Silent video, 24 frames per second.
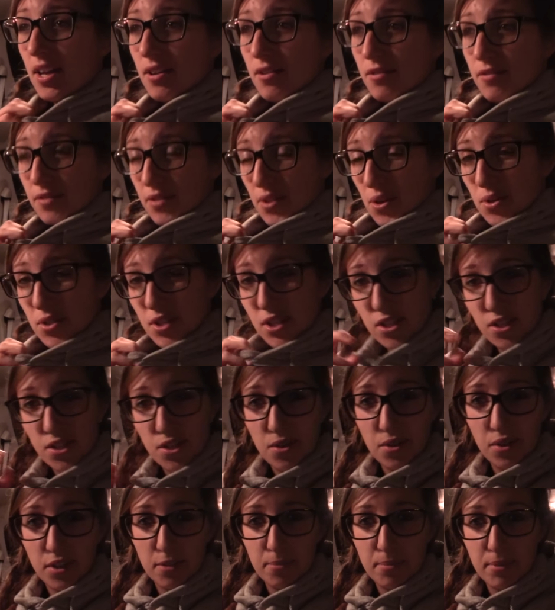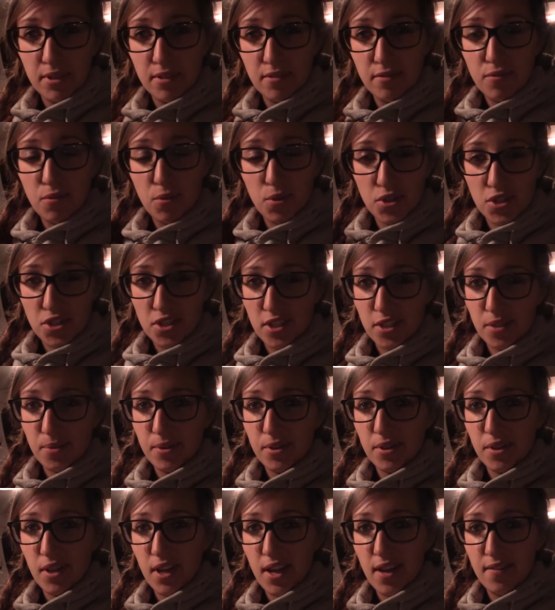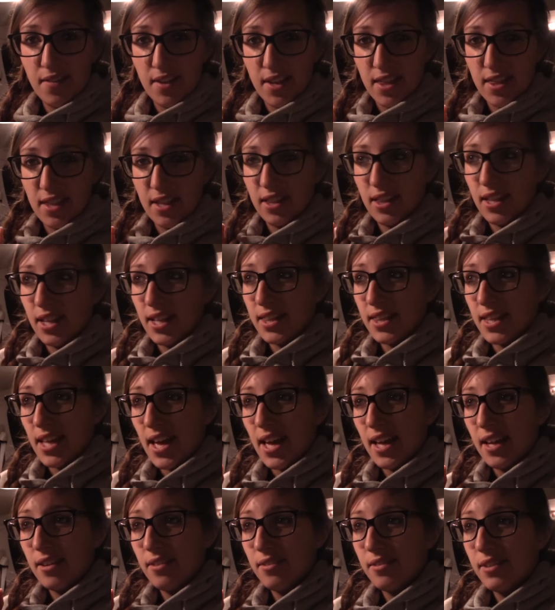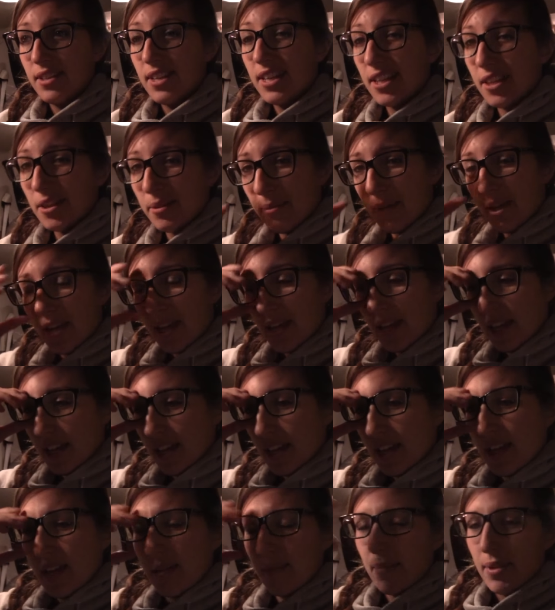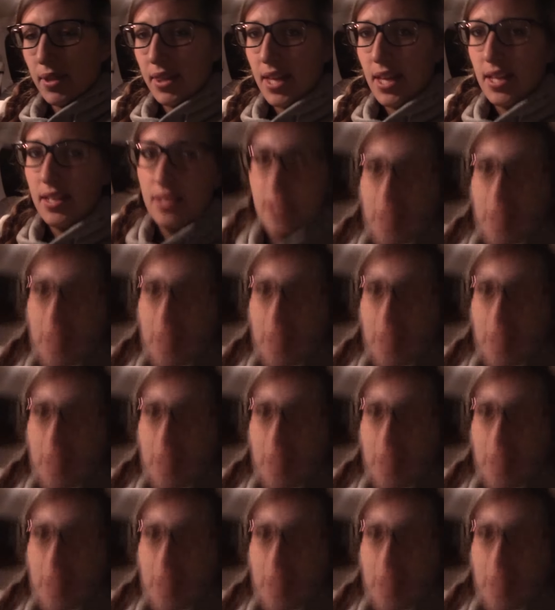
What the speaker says: frozen yogurt, but unfortunately we don't have anything like that near me. But that